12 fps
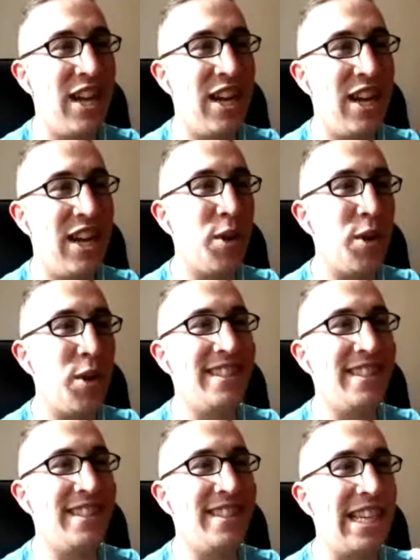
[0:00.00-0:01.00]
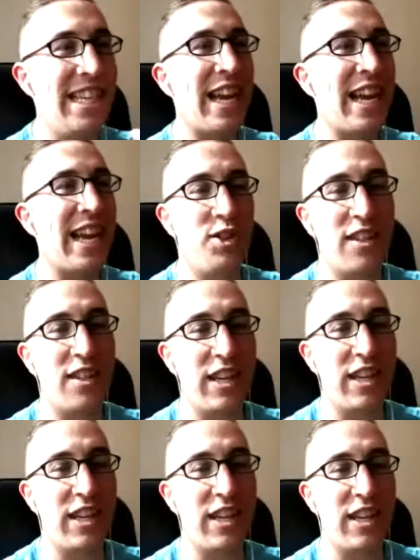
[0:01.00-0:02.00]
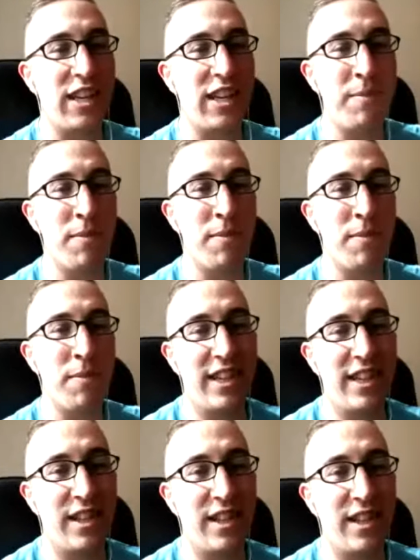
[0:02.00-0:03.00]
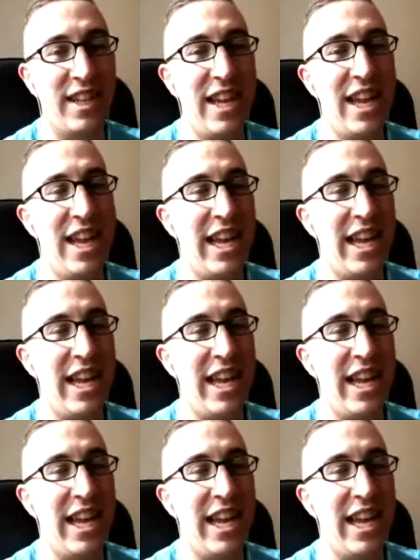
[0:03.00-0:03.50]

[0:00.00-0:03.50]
who is intelligent and who is the most intelligent. It's